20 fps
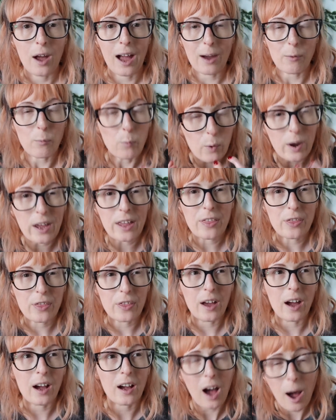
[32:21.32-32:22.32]

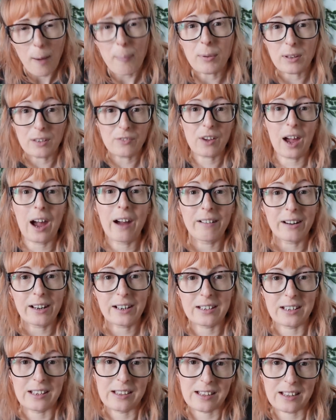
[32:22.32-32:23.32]
with a couple of
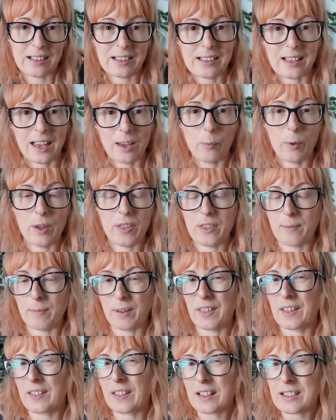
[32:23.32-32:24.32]
characters and stay with them. I
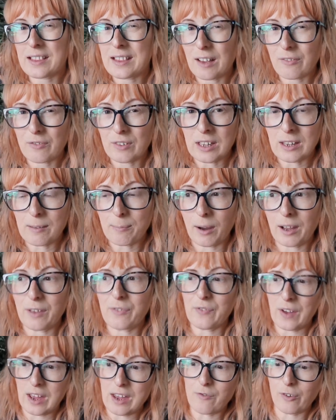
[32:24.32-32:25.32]
think that's definitely my
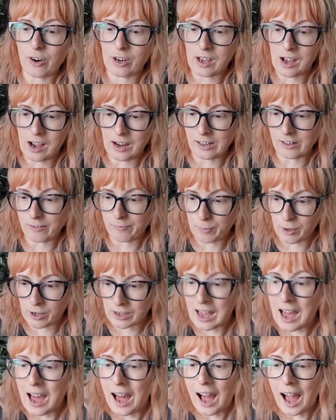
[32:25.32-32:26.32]
favourite kind of
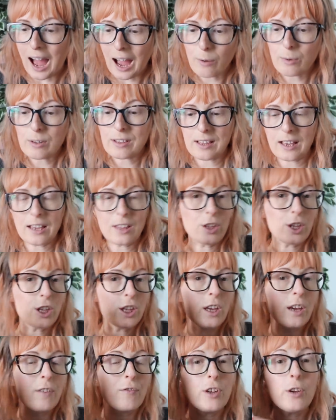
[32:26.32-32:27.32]
book. I would say
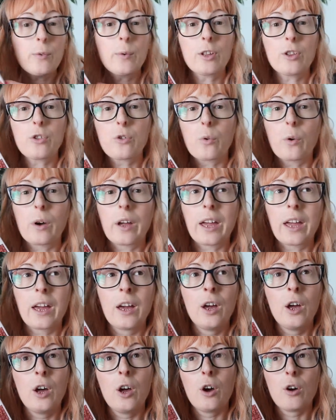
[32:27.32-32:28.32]
that if you enjoy
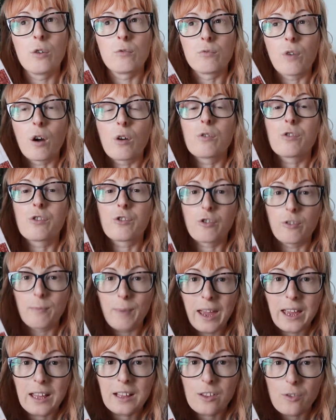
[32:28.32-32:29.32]
Rose
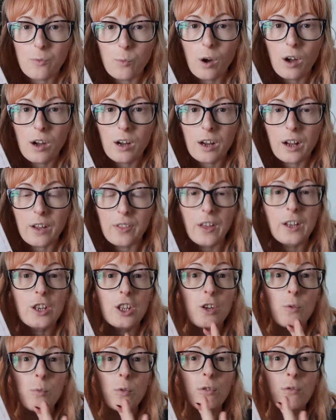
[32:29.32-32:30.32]
Tremaine's work, then
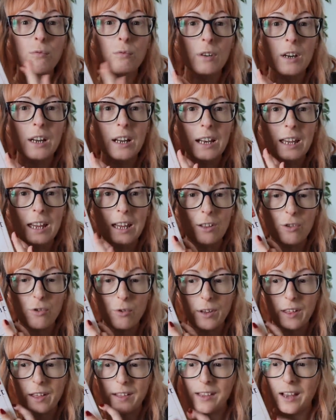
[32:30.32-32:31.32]
you will really
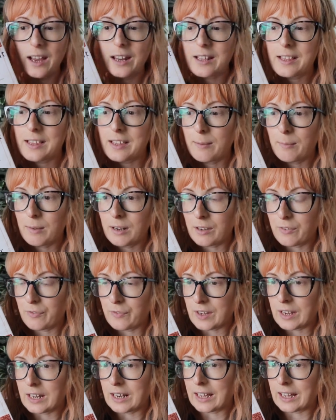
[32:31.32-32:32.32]
enjoy this. I had a similar
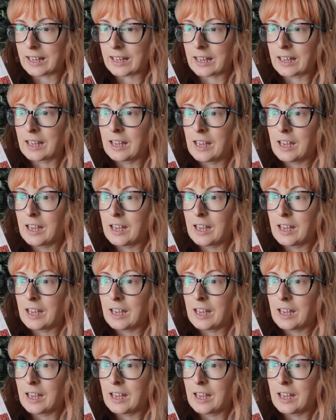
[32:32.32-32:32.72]
feeling